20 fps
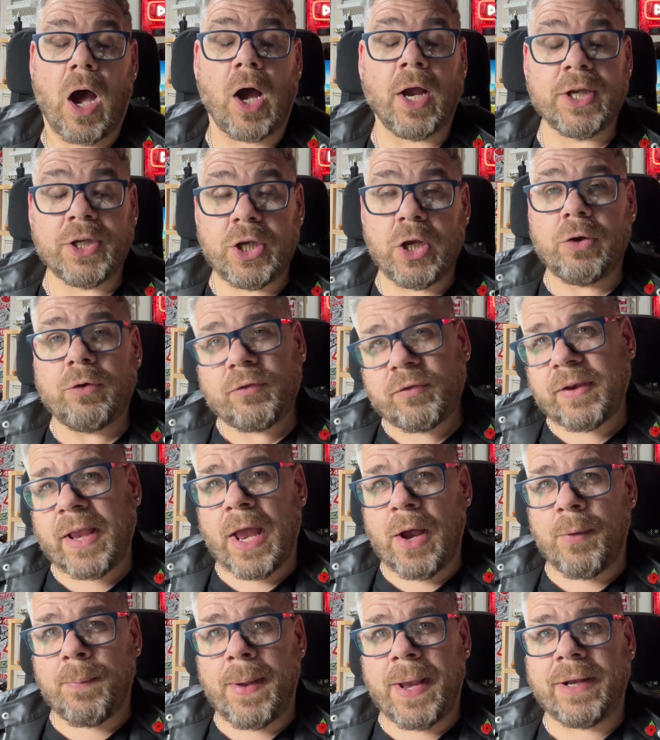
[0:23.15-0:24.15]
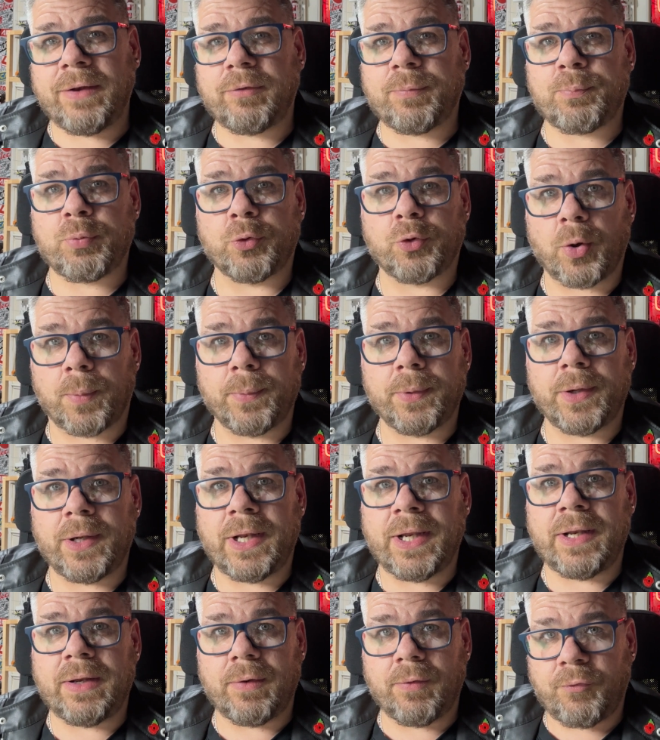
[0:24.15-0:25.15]
I use ScaleMates
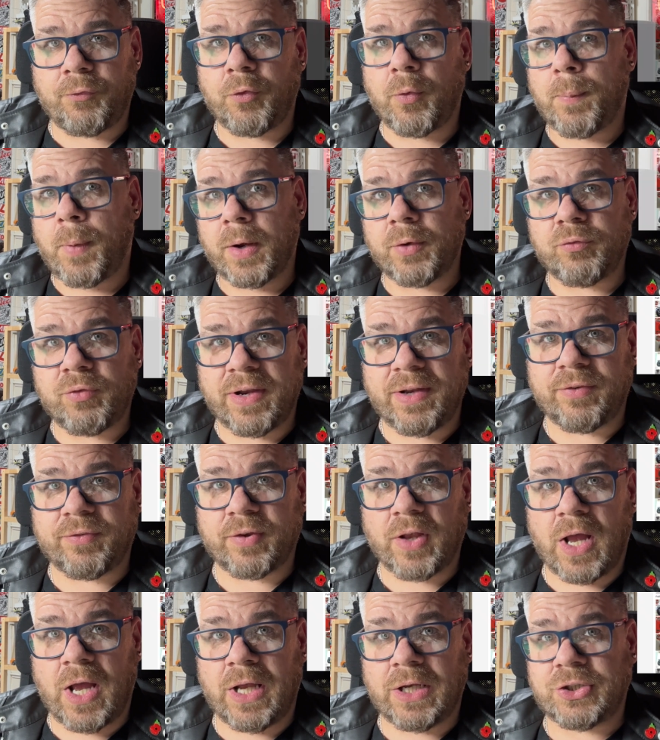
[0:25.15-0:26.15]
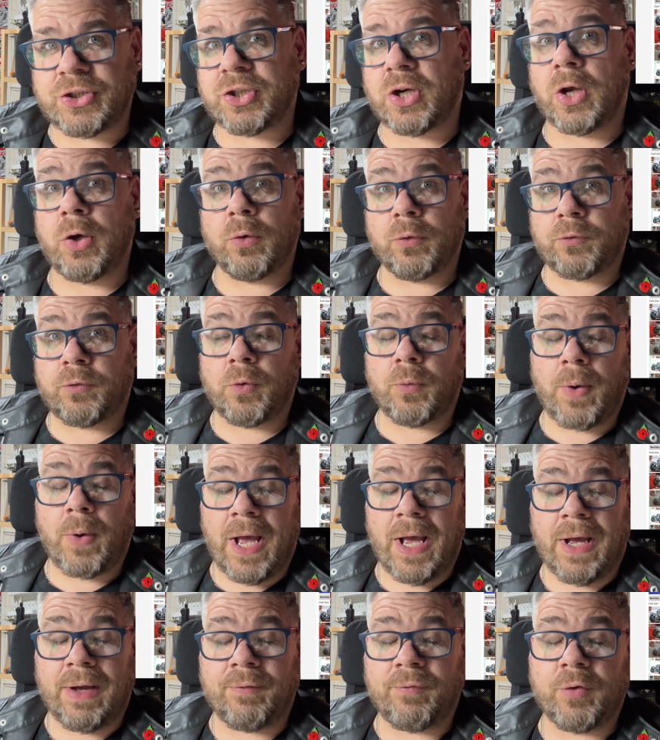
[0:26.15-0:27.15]
predominantly for my research. I also
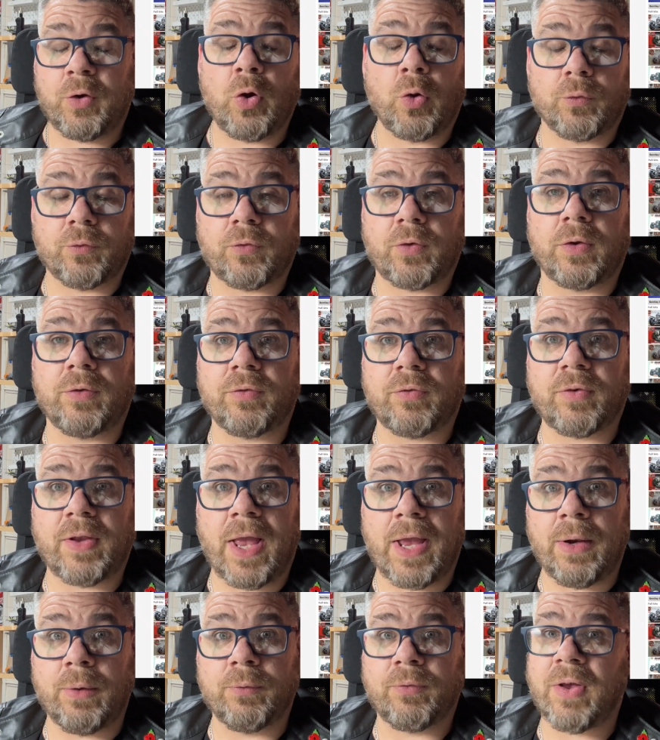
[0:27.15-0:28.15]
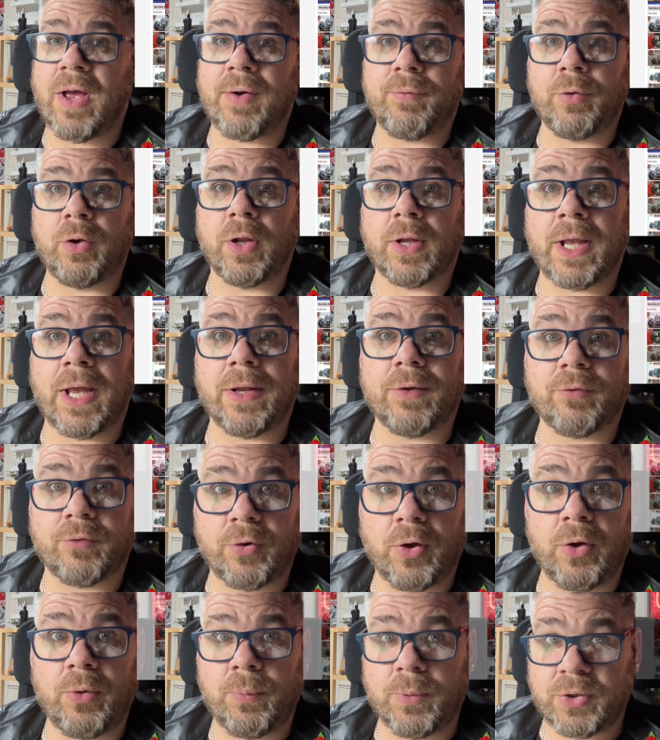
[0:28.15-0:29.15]
have Constant Scale to have a look at
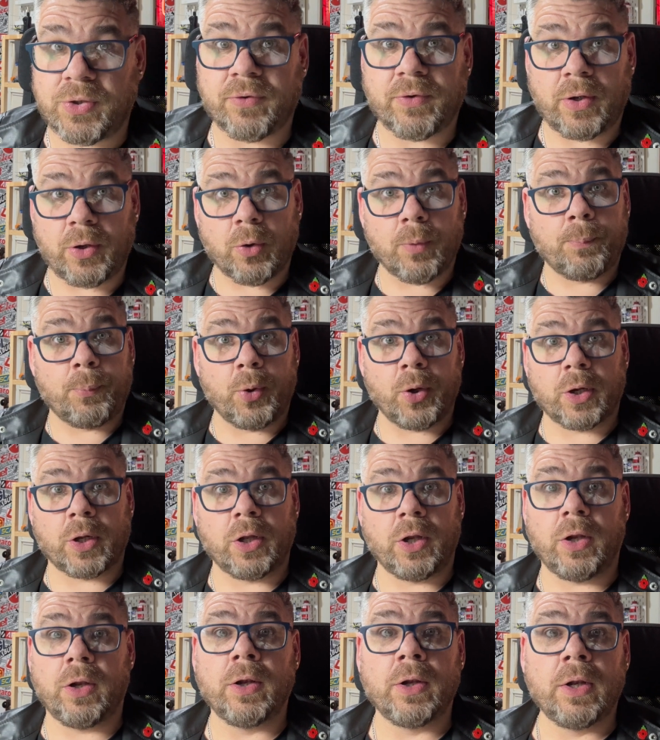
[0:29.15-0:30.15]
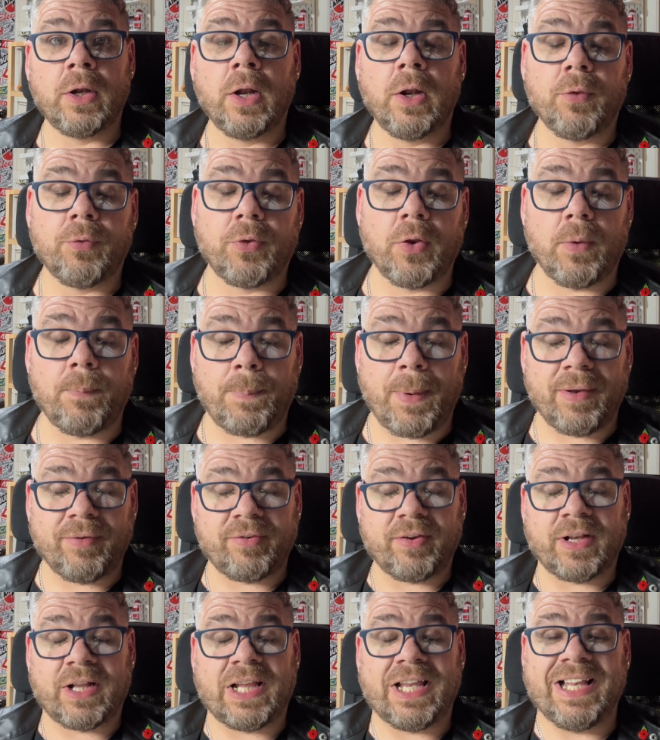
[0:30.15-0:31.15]
too, which is a little booklet that
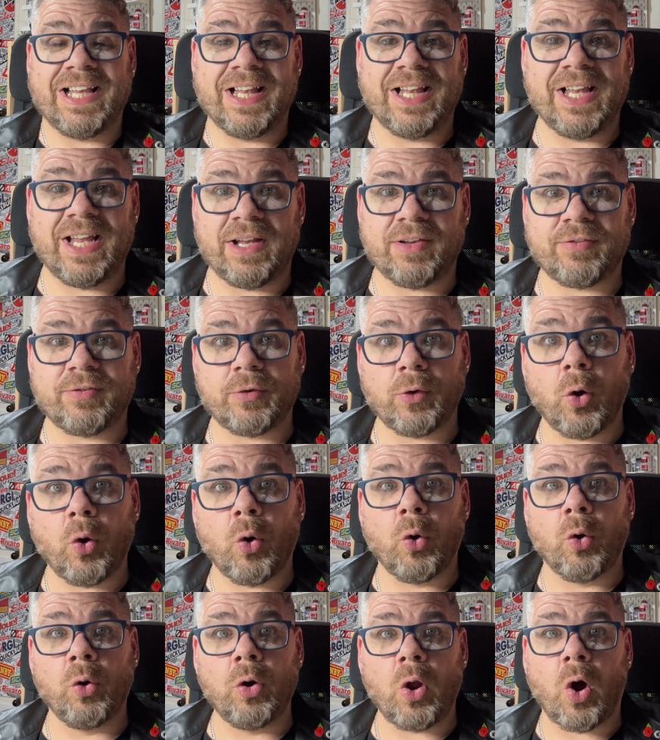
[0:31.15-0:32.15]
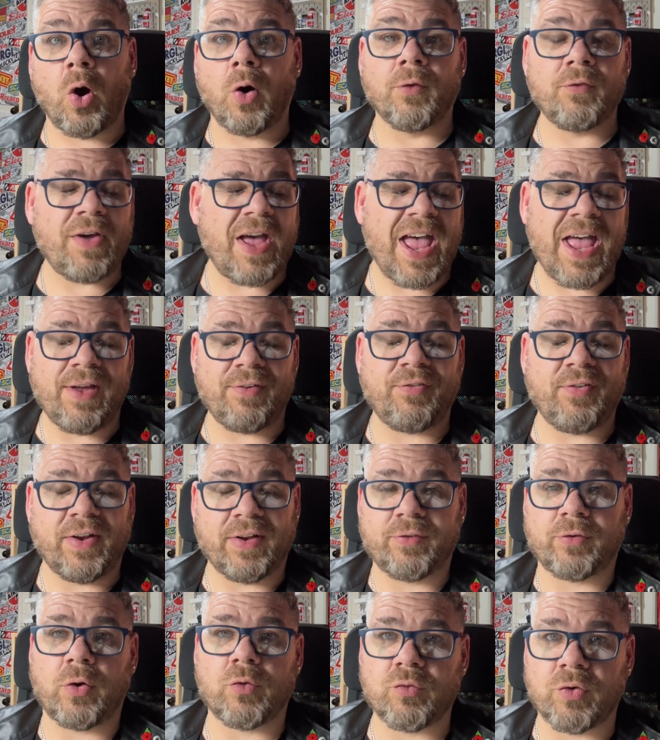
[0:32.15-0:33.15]
basically lists all of
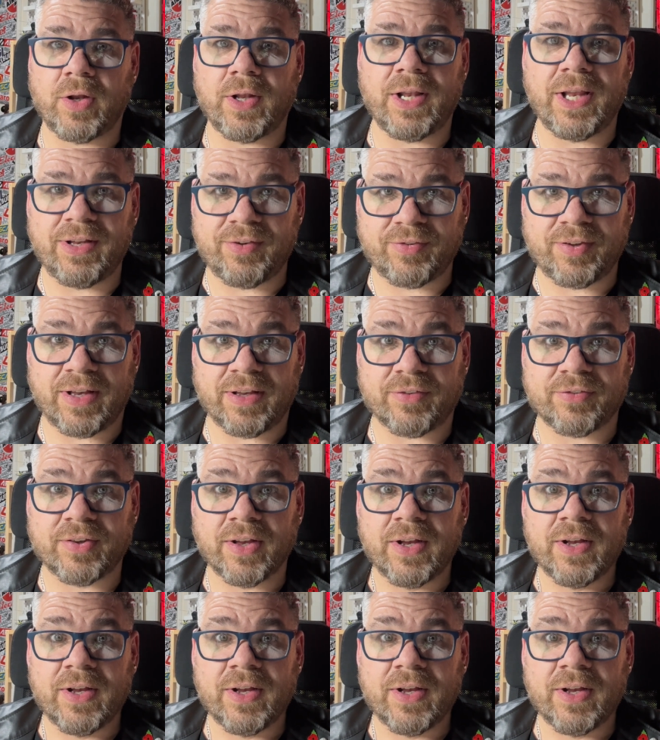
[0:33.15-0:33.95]
Airfix releases.